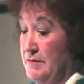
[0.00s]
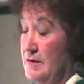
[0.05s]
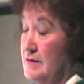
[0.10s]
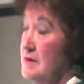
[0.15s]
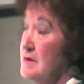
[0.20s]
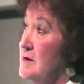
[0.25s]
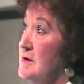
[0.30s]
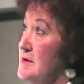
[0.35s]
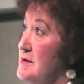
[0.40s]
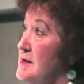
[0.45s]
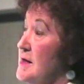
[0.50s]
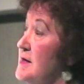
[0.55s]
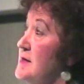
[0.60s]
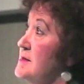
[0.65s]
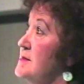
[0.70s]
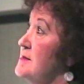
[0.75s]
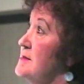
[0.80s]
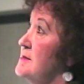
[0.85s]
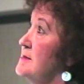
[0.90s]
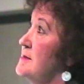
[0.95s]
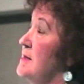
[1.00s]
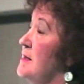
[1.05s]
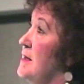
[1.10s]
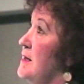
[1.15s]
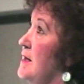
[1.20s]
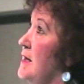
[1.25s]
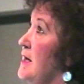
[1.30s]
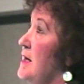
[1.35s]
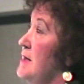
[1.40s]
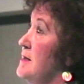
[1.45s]
but in
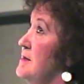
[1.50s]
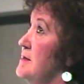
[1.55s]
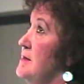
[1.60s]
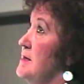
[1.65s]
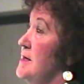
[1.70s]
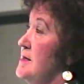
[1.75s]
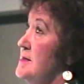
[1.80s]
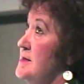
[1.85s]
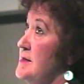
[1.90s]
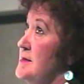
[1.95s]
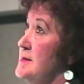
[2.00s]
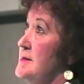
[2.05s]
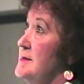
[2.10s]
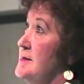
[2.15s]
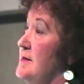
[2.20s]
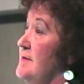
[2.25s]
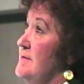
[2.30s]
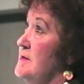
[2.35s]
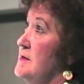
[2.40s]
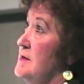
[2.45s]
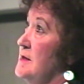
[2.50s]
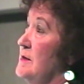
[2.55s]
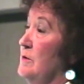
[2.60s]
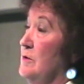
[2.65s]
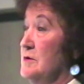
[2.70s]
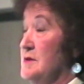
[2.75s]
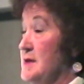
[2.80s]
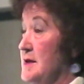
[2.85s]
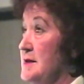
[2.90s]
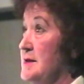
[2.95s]
1970 or